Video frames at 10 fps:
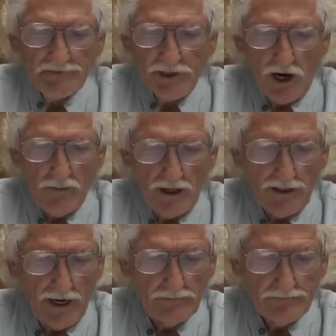Sorry about
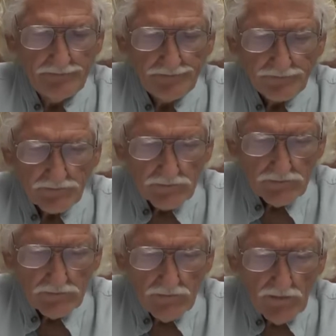that.
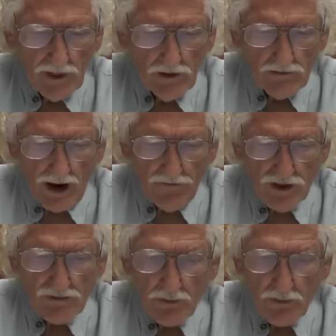In my first